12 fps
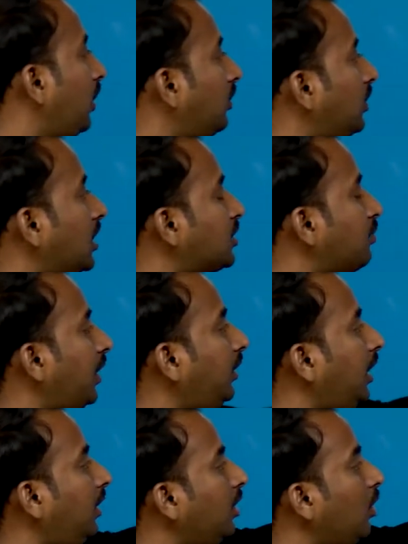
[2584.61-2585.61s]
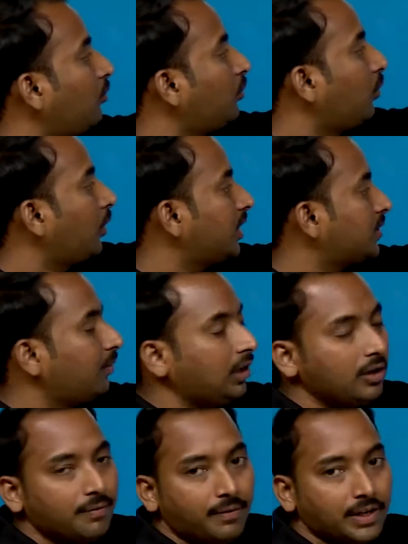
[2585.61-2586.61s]
That's why the 4s
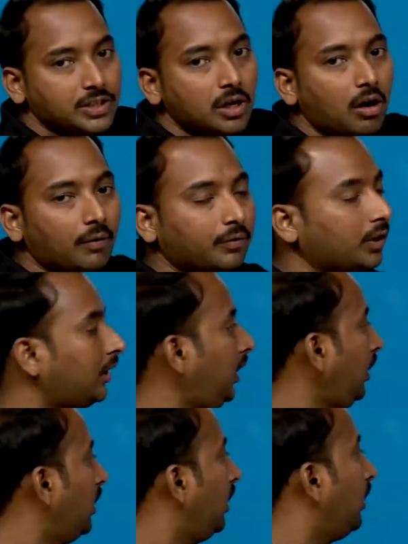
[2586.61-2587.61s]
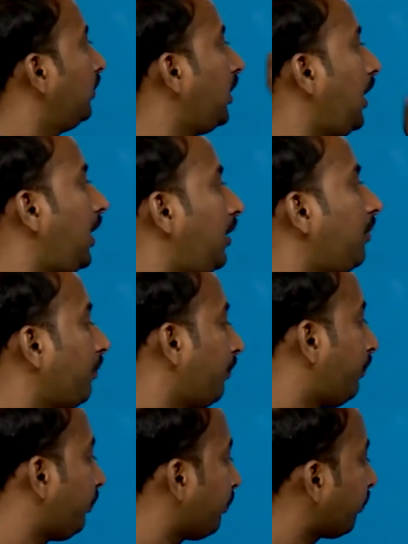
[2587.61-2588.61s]
filled first after the 3d.
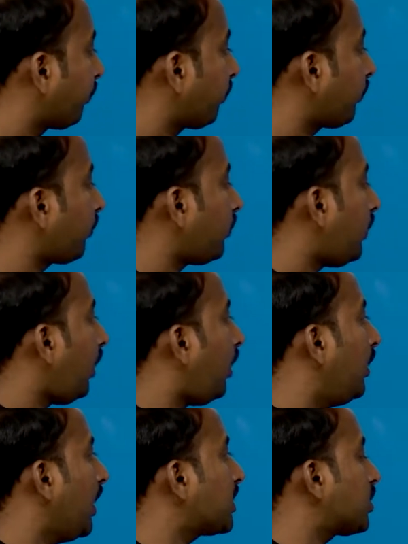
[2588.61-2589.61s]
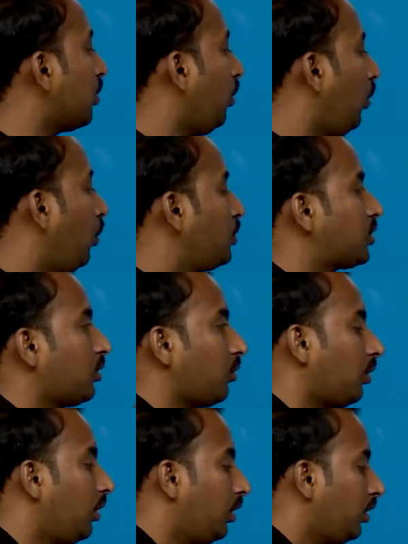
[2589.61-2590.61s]
Next, Hund's rule.
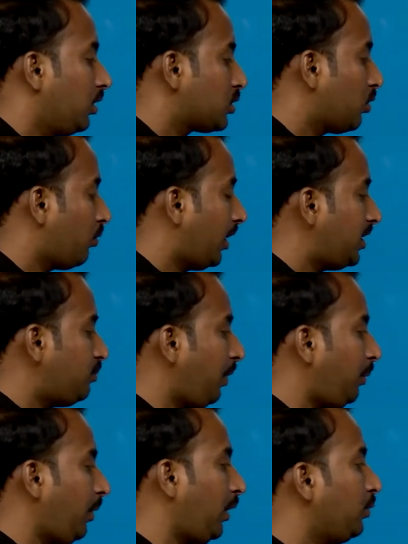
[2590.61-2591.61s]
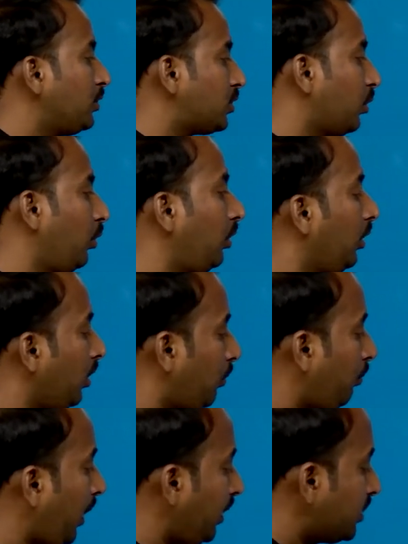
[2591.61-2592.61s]
So what is meant by Hund's rule?
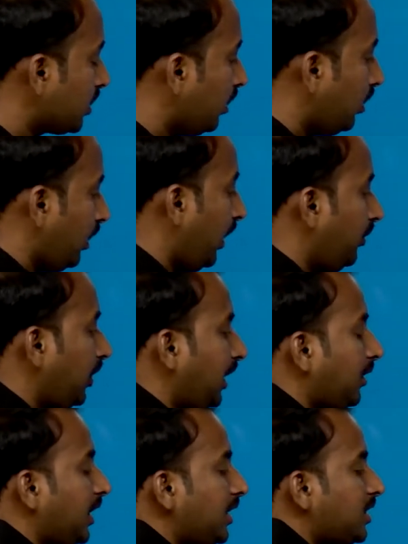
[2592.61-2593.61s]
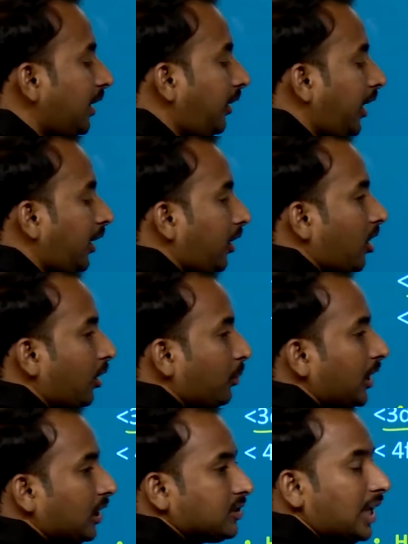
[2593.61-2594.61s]
Means in the degenerated
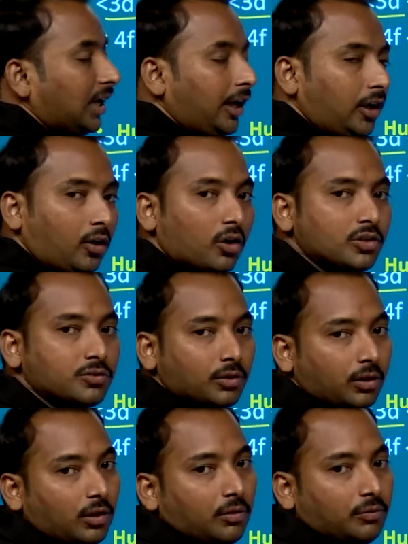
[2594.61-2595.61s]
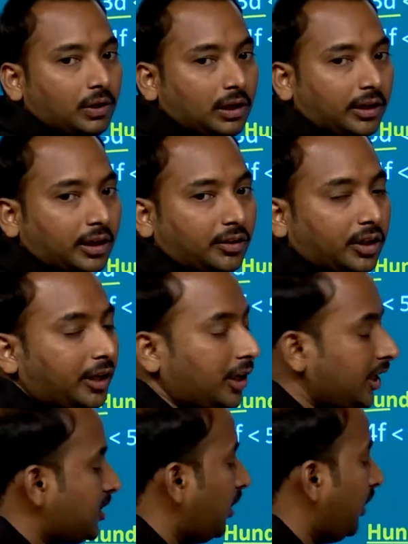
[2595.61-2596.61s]
orbital, the electrons filling in the
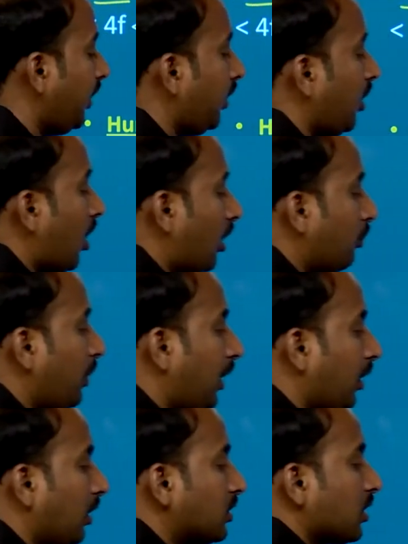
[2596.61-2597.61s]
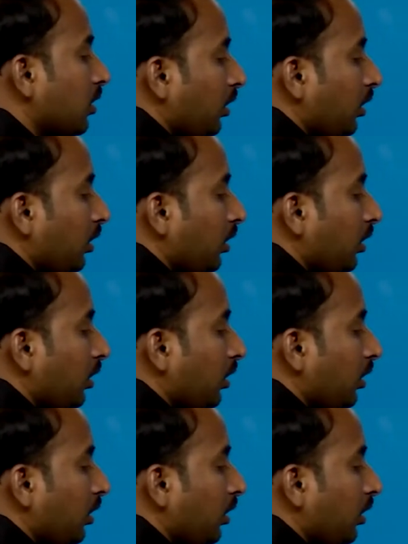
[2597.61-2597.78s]
degenerated orbitals.